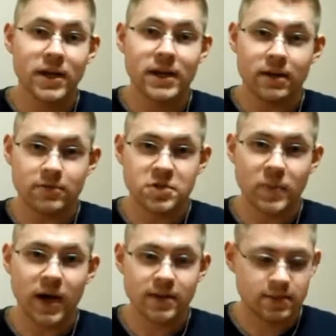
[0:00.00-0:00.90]
I've got it out of its
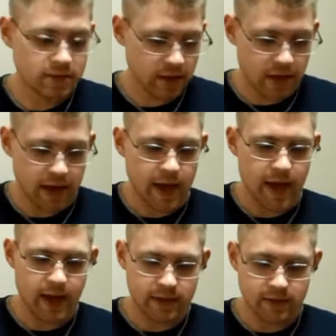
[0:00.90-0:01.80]
box,
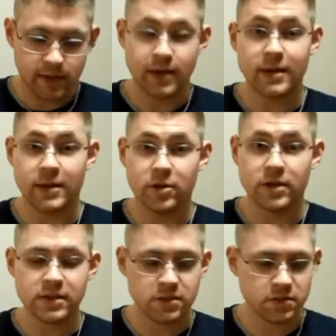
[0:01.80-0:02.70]
and here
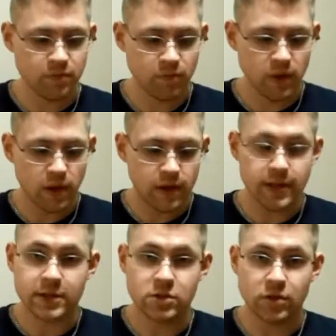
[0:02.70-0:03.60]
it is.
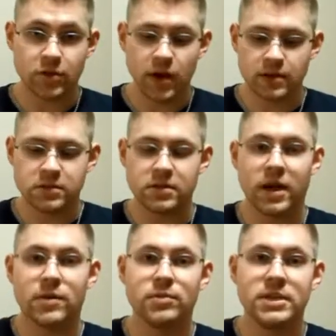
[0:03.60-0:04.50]
Initial thoughts:
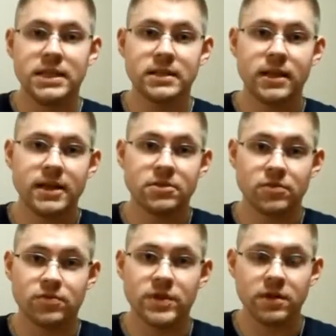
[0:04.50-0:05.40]
I really like
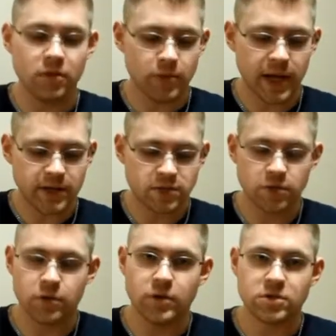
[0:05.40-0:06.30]
the feel of the
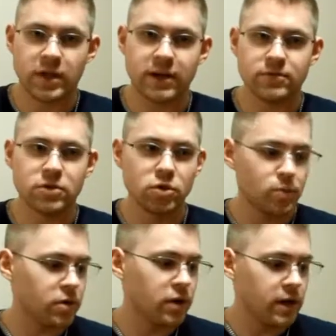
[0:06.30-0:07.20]
blaster. The original Alpha
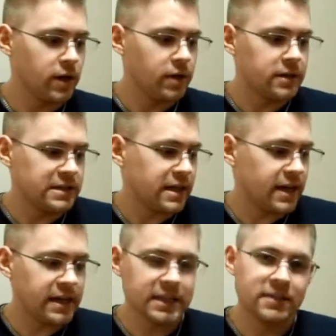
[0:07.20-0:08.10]
Trooper
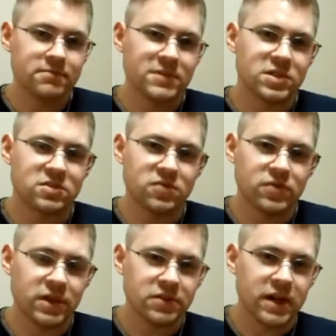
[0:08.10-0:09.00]
just
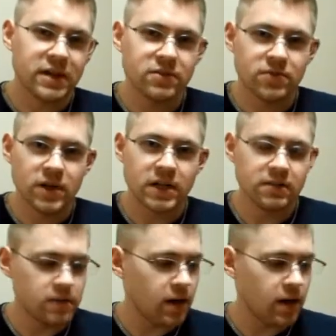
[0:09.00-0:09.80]
felt kind of funny.